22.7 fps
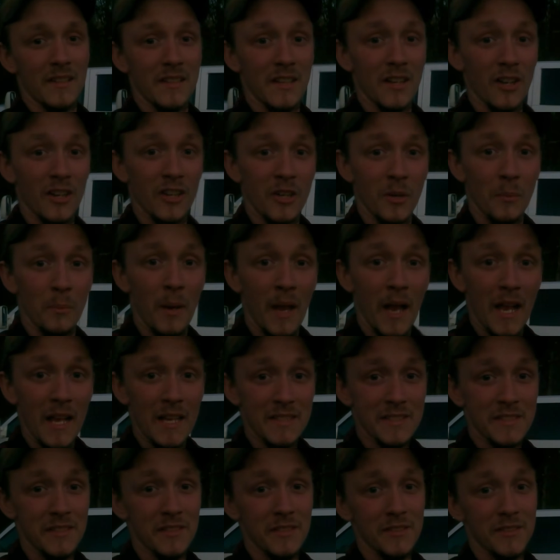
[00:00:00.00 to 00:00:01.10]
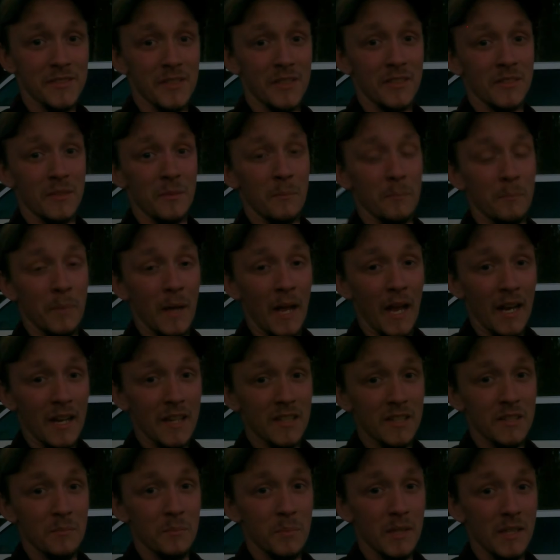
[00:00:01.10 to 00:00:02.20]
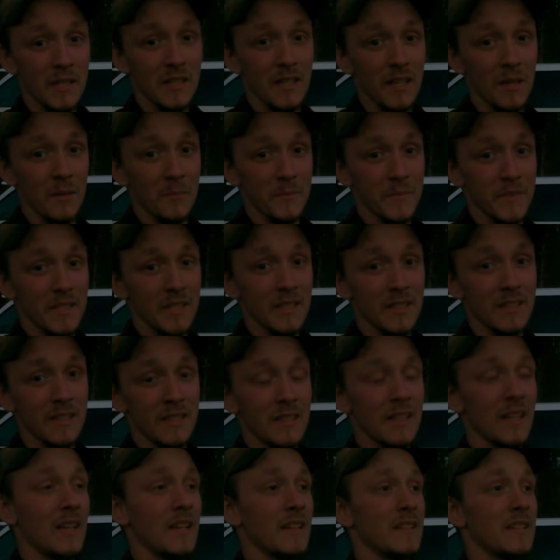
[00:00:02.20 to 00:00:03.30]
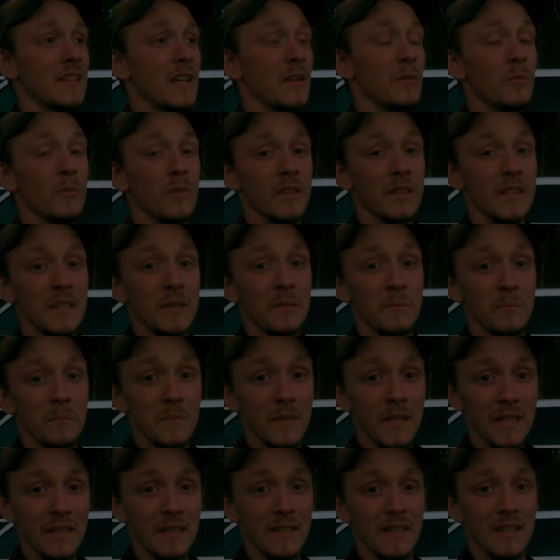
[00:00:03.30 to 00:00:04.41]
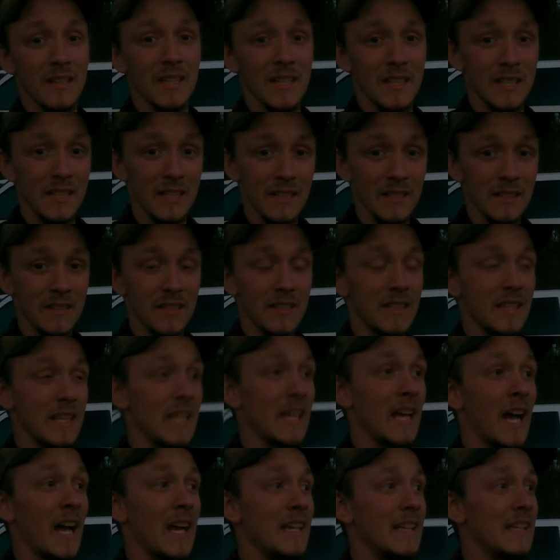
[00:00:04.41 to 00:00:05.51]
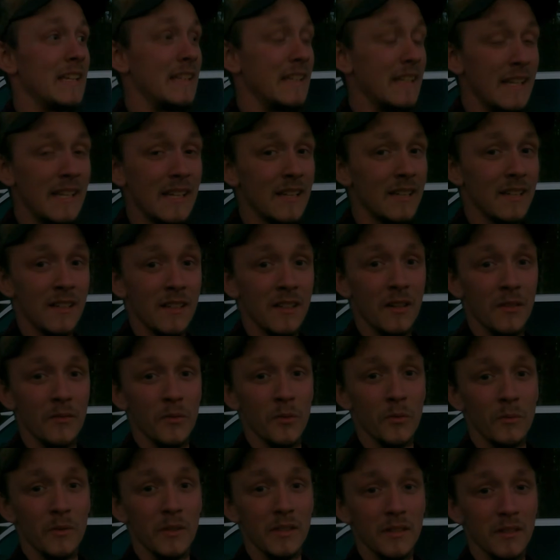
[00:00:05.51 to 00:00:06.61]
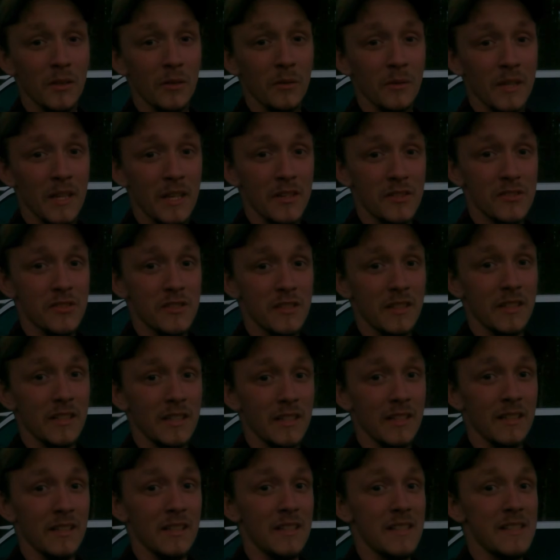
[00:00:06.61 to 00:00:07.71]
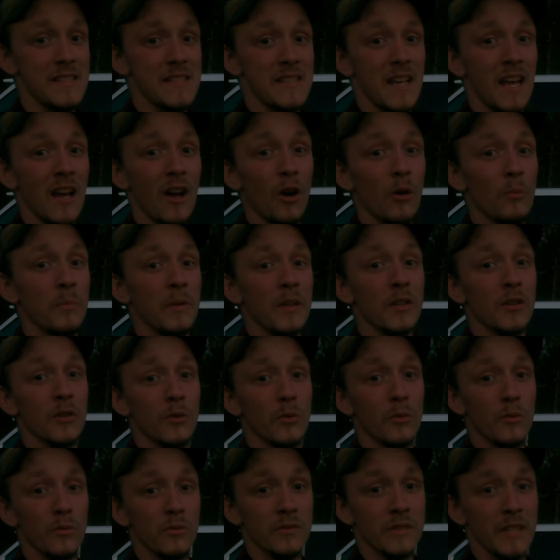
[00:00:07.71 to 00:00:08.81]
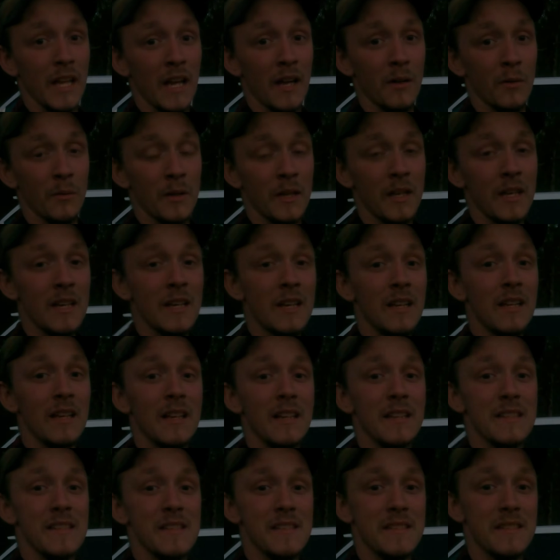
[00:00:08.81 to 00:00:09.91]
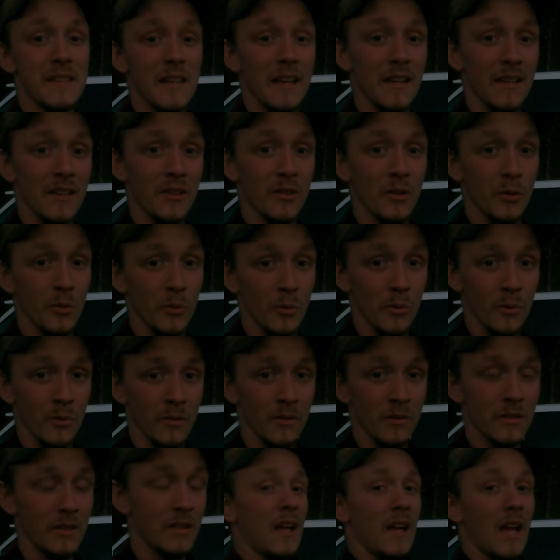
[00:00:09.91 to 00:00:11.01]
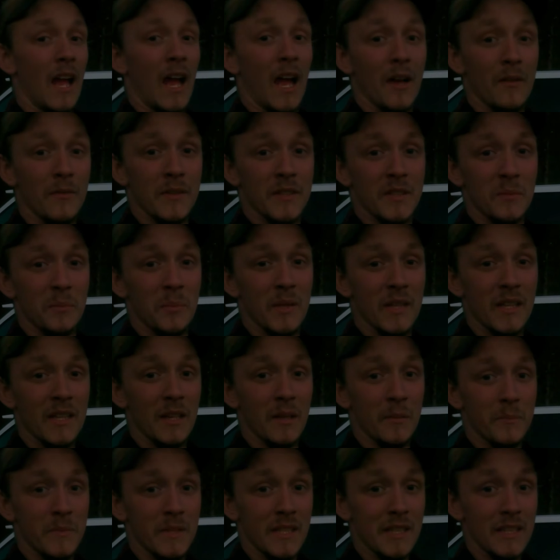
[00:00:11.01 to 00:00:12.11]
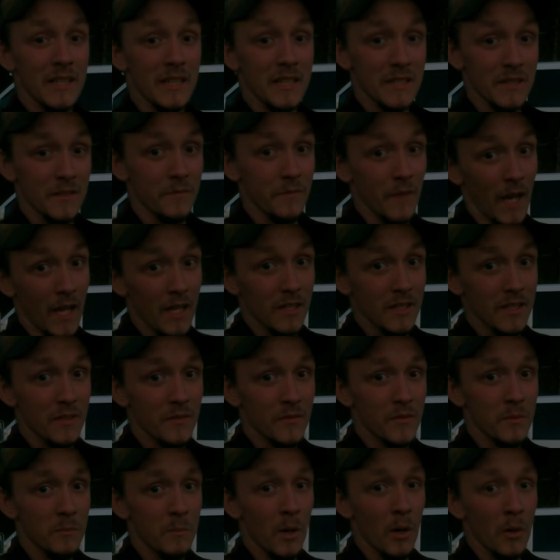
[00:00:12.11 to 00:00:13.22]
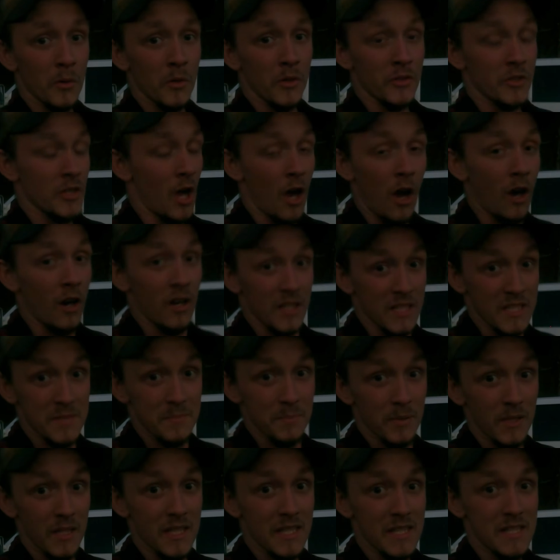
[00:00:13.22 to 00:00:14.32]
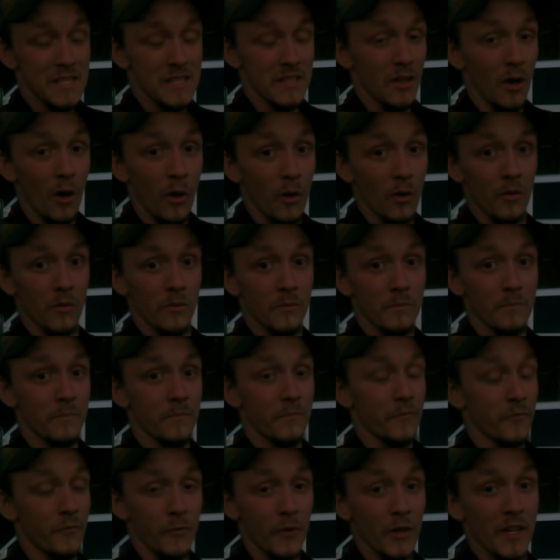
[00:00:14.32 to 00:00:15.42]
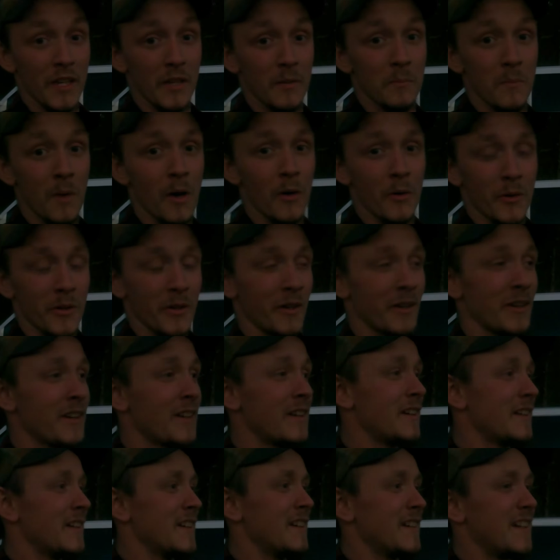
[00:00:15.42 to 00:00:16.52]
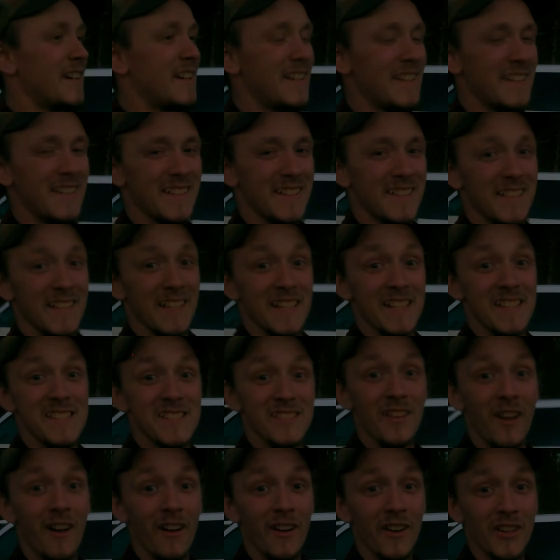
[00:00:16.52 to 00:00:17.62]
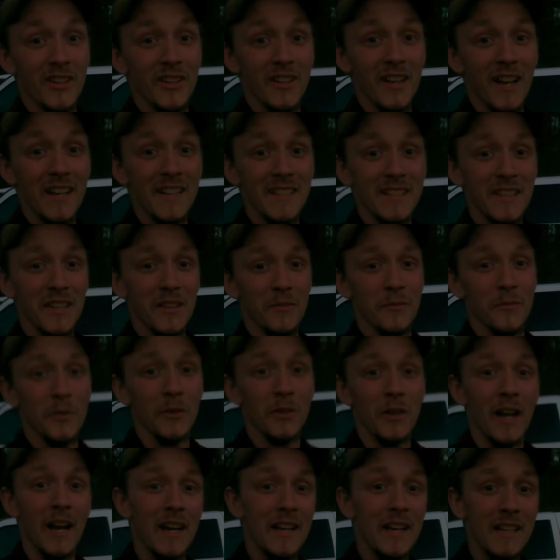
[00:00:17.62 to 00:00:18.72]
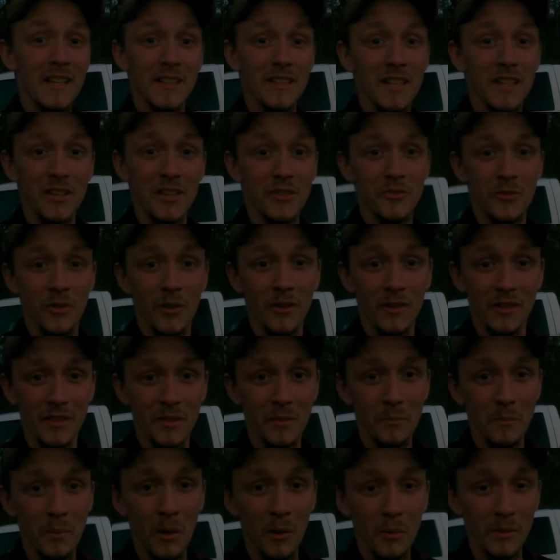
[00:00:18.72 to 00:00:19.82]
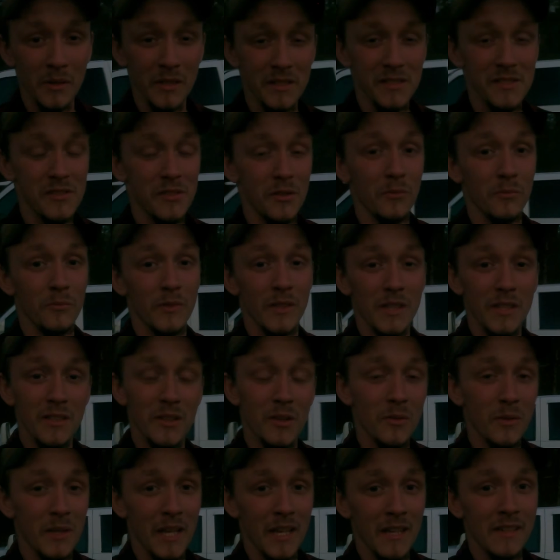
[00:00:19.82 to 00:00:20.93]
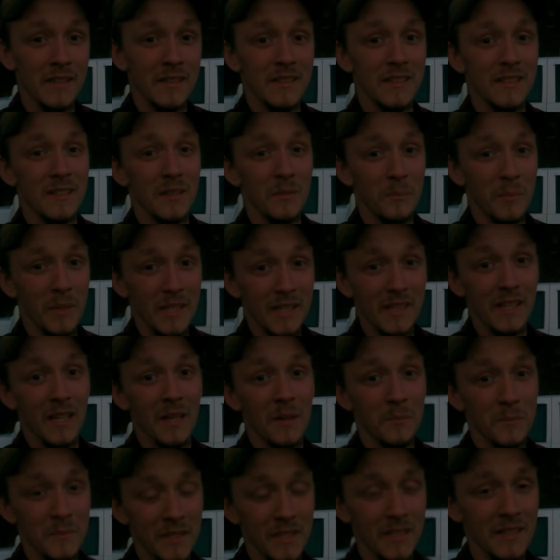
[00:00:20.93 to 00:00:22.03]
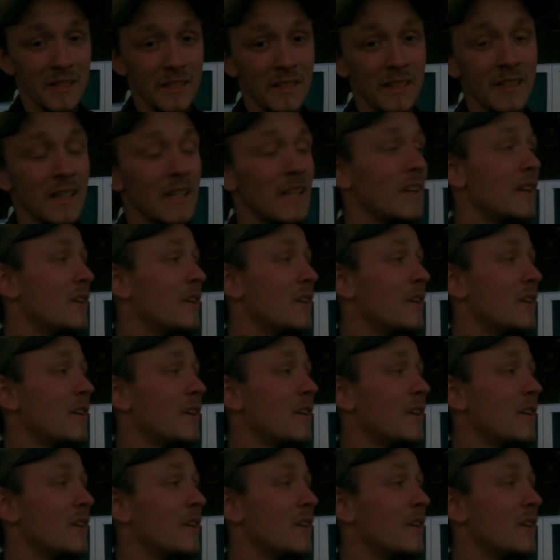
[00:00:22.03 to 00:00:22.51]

There are capacitors on the back of the PMD and they will emit heat. The idea of a relocation kit is to help it cool down and stay cool. Having the PMD in the valley of the motor, the hottest place in the whole friggin' motor, is not a good idea for any electronic component. So relocate the PMD.